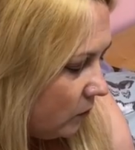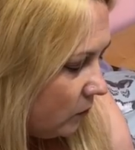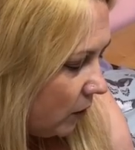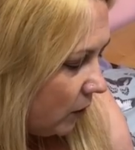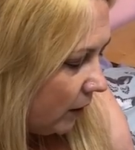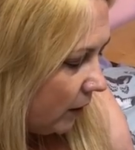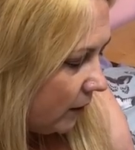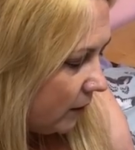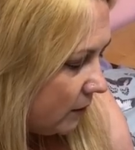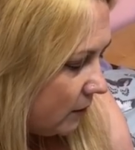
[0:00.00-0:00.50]

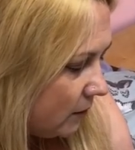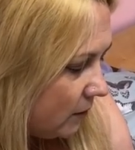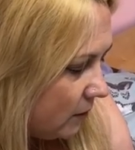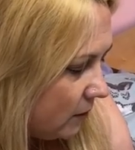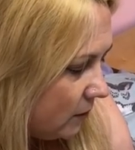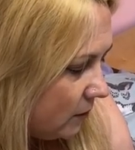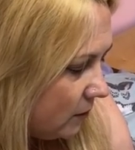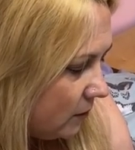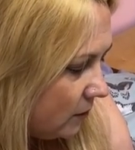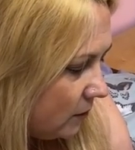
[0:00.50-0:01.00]
Right.
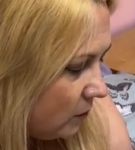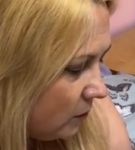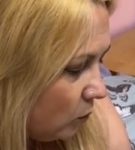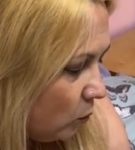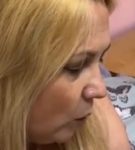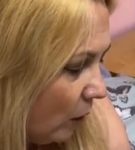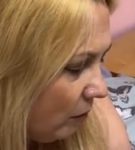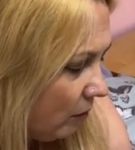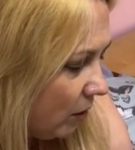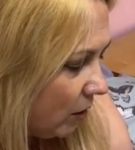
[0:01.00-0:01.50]

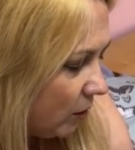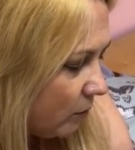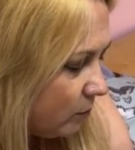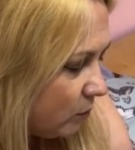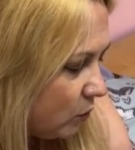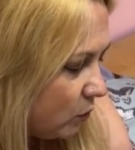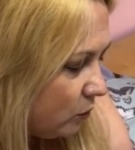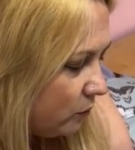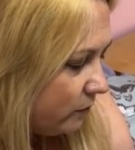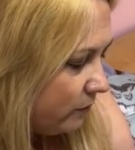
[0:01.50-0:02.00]
Welcome
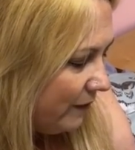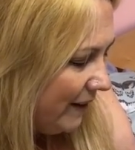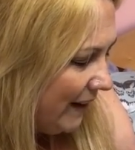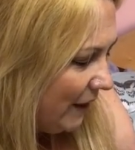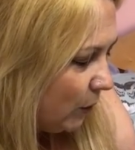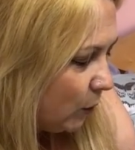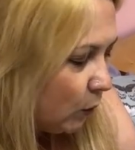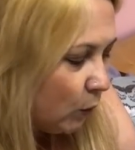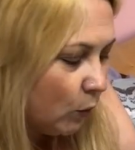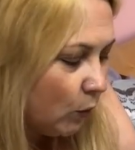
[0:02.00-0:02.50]
to
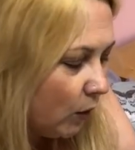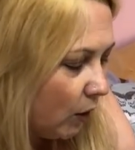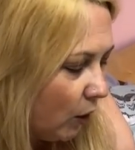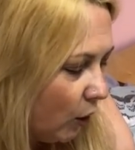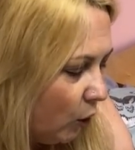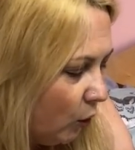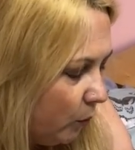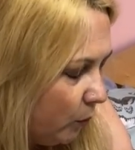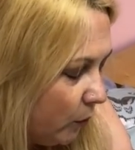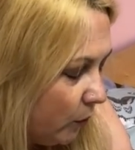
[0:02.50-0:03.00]
VCall,
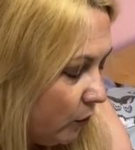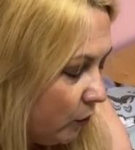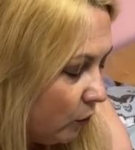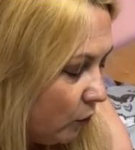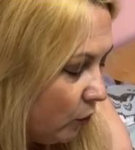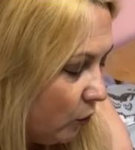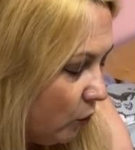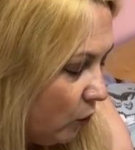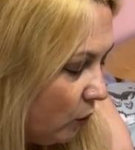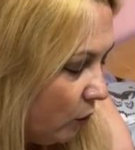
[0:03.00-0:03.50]
open
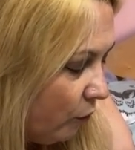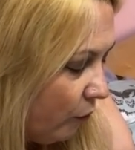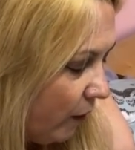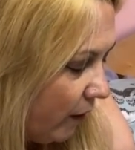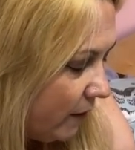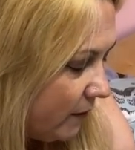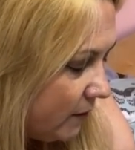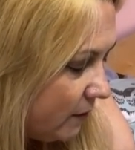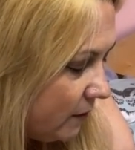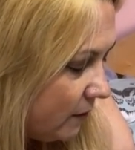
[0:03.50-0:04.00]
your new
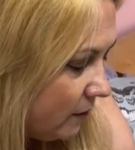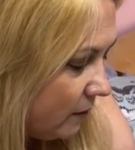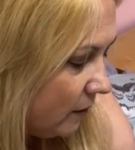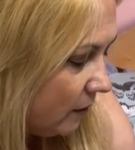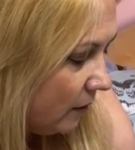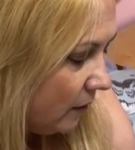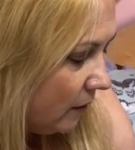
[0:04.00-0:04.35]
horizon.